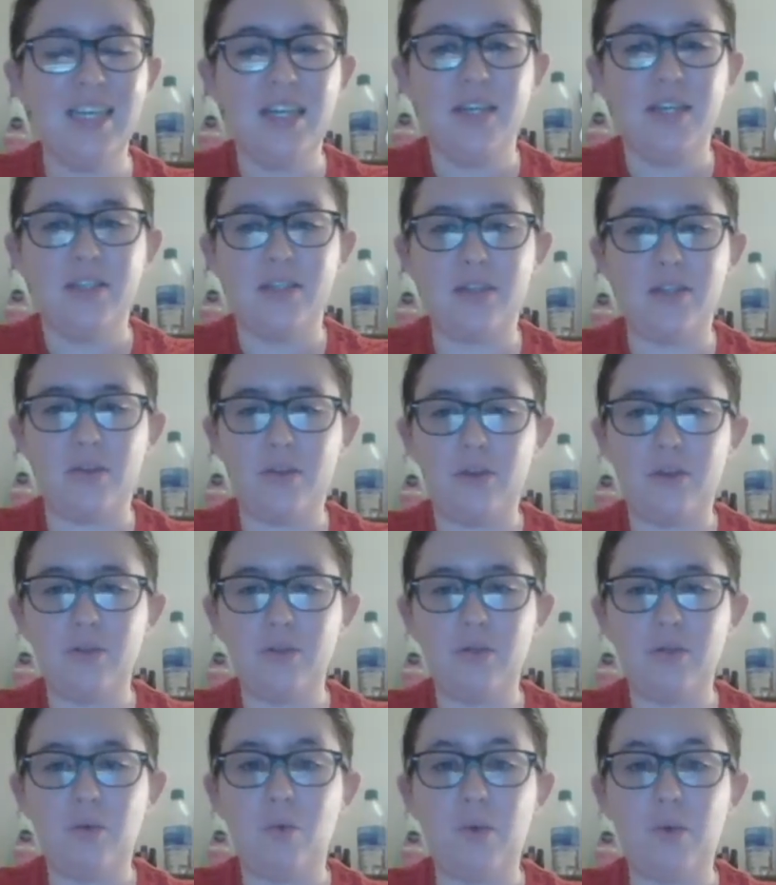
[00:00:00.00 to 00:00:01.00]
So those
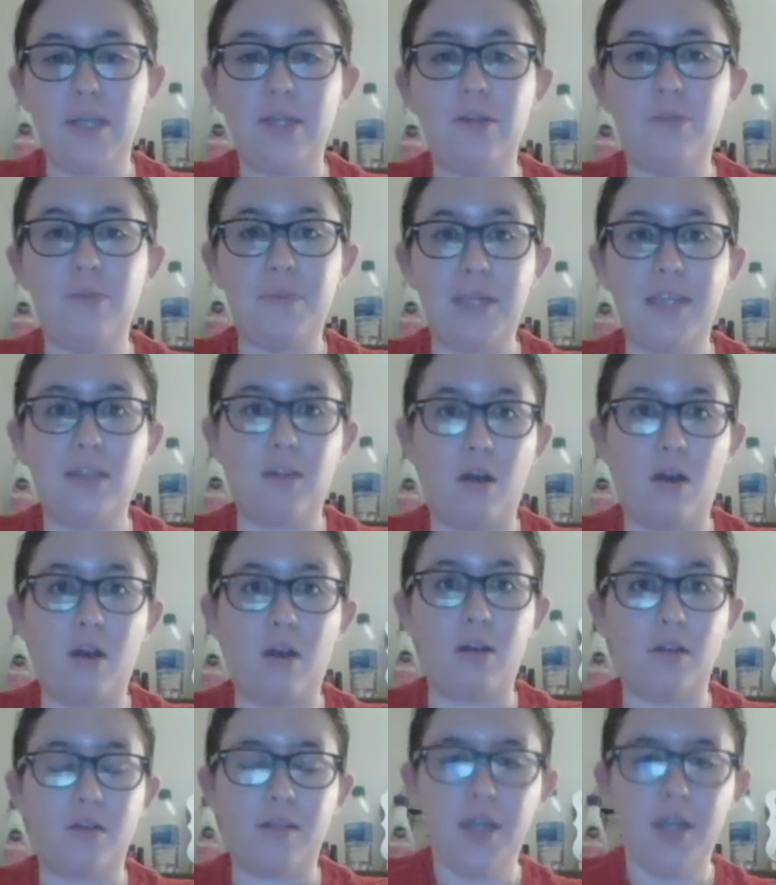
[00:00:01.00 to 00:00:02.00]
will be
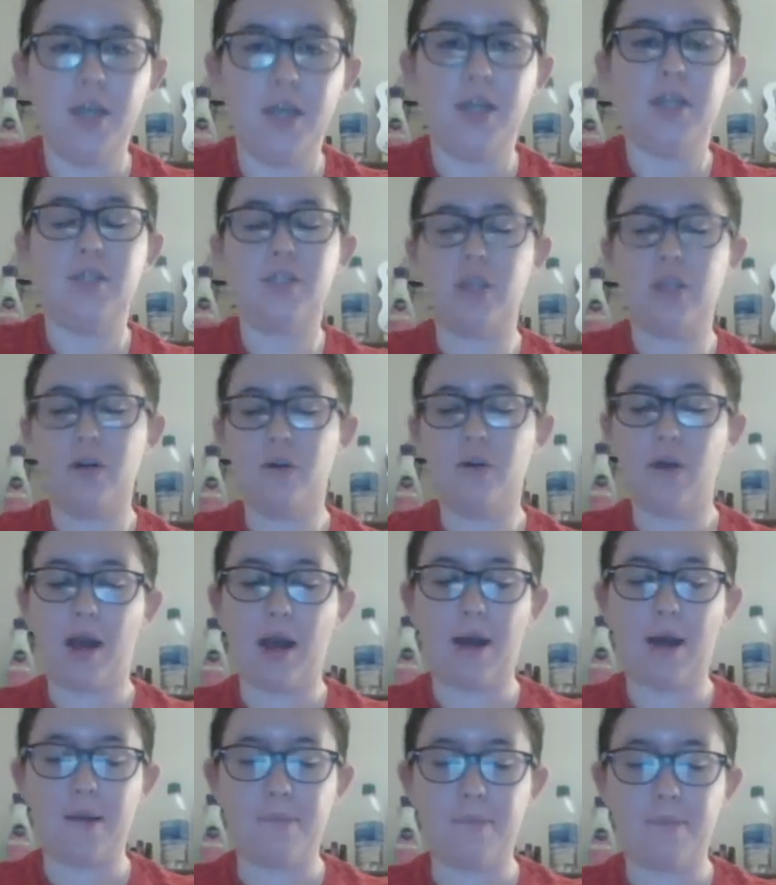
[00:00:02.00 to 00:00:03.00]
longer. So
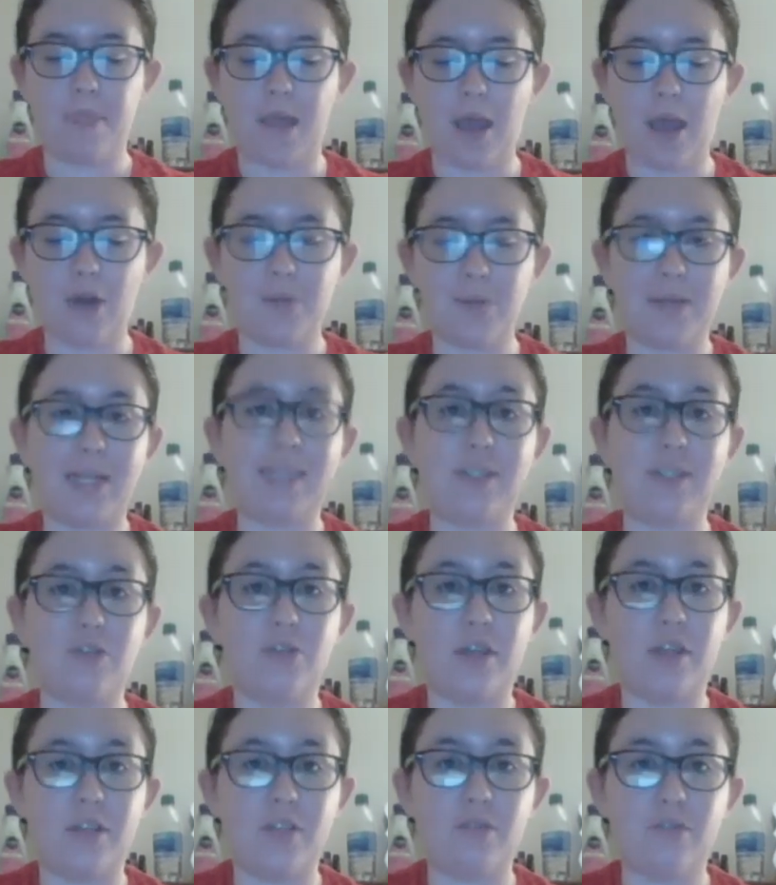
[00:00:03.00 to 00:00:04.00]
um, I hope you guys
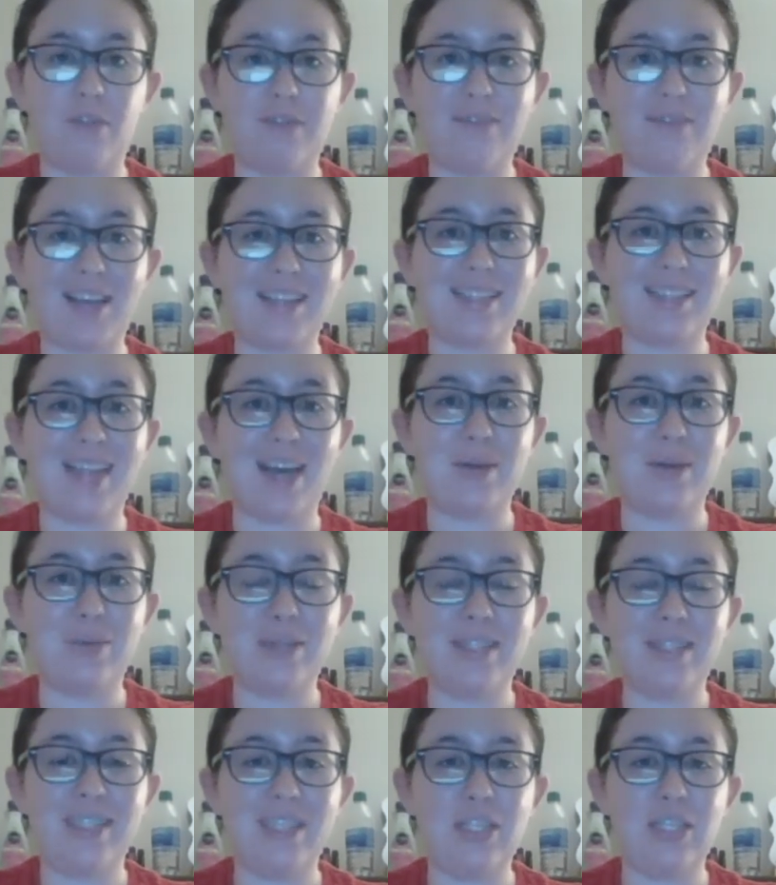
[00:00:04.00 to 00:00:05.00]
enjoyed those fun facts. I will
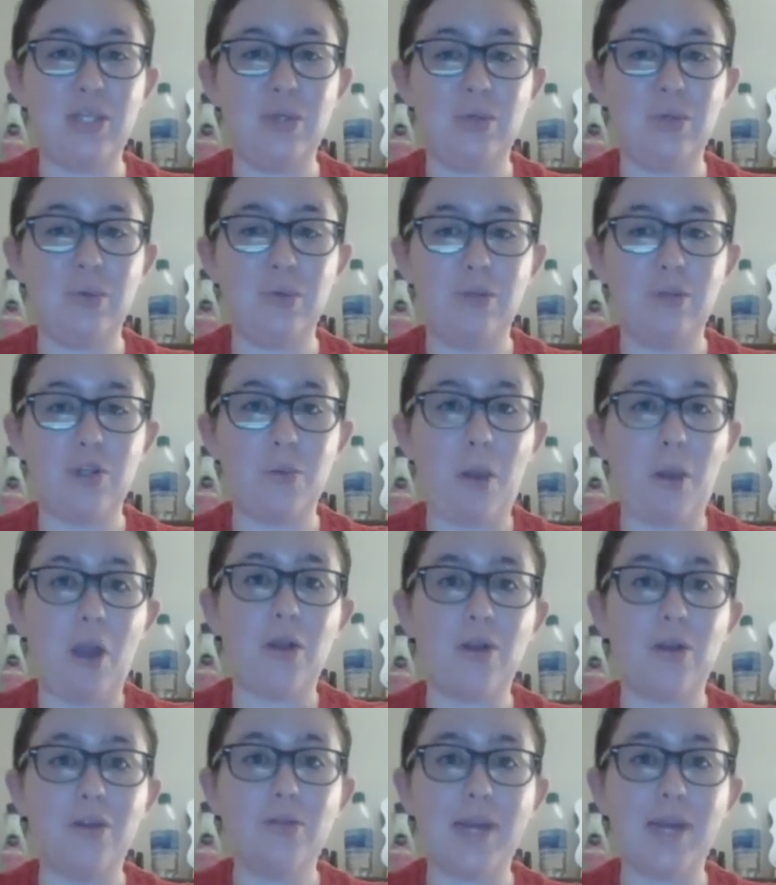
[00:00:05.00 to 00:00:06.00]
see you
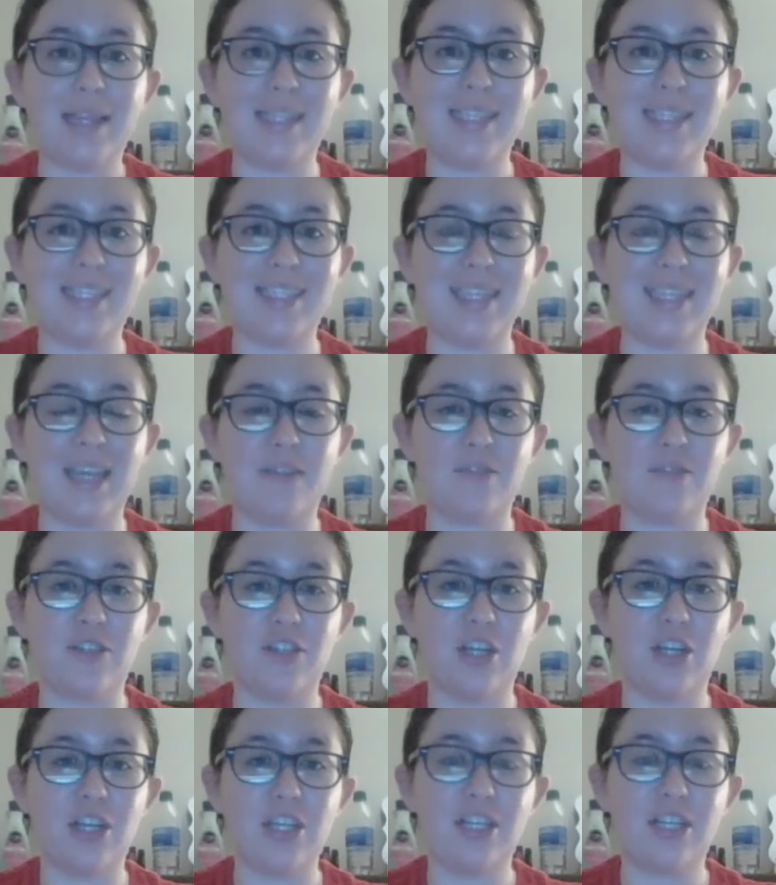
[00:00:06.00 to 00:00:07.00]
tomorrow at the Disney After
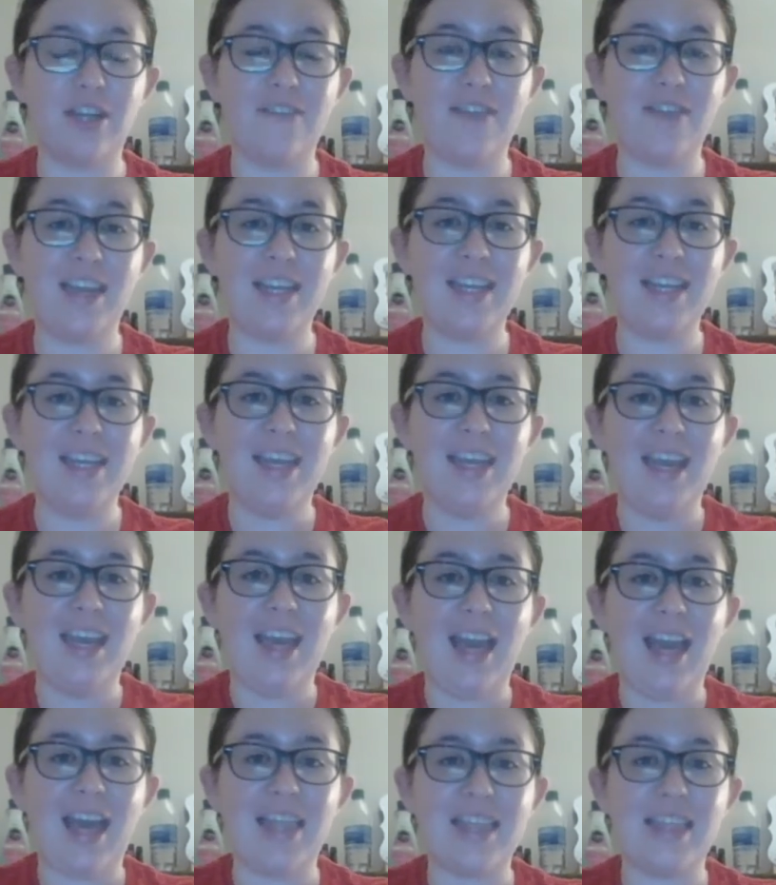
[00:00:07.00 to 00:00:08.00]
Dark event,
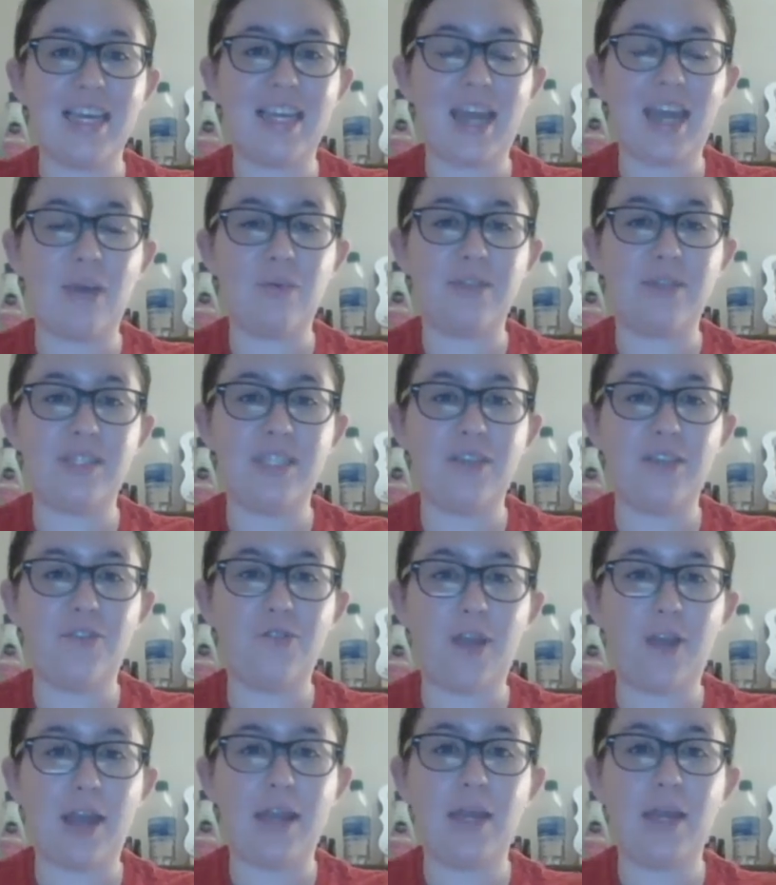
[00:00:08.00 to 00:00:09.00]
and then I will see you
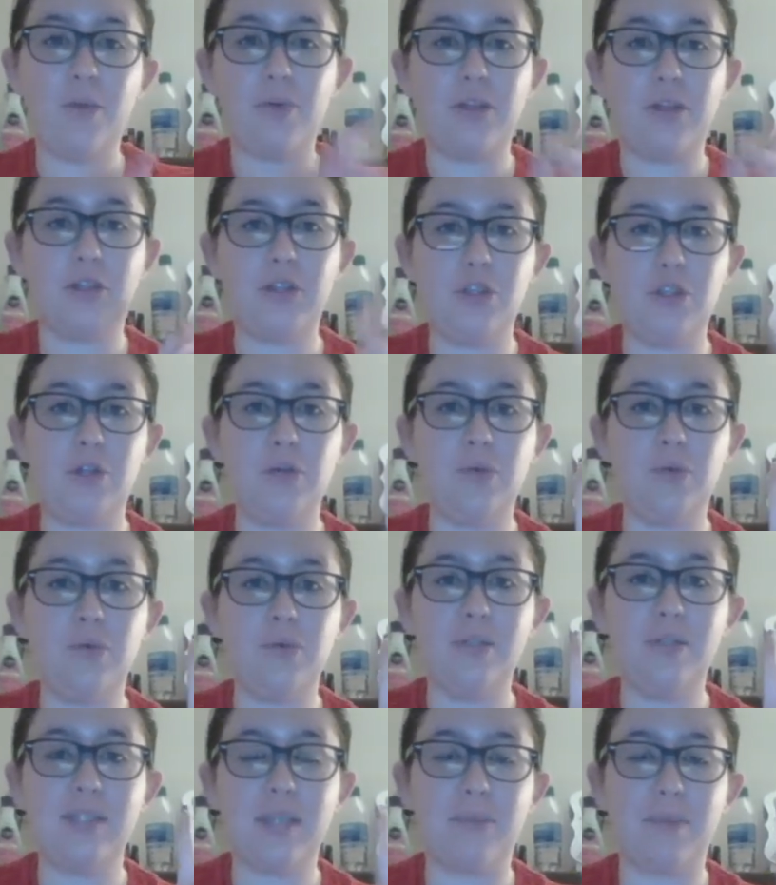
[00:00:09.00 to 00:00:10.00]
Friday with two
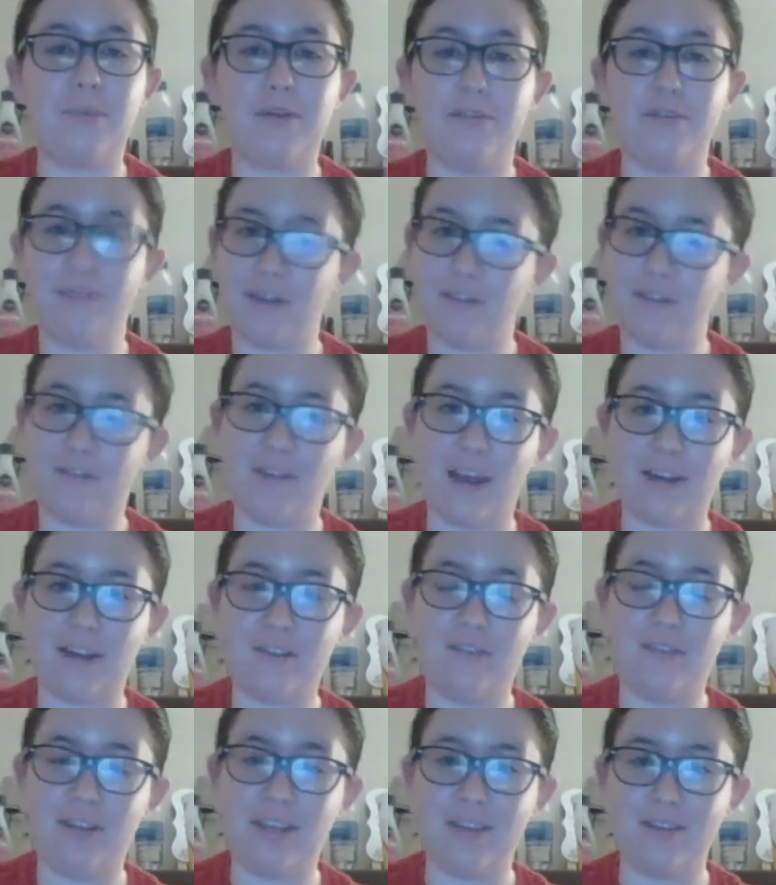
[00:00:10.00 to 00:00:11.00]
separate fun fact
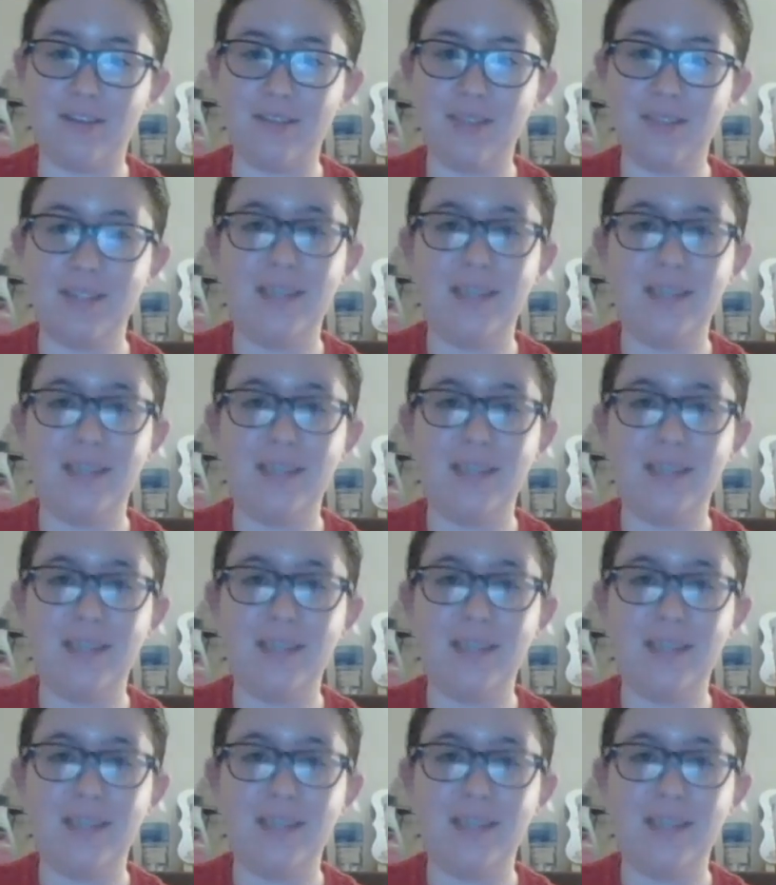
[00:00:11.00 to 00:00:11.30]
videos.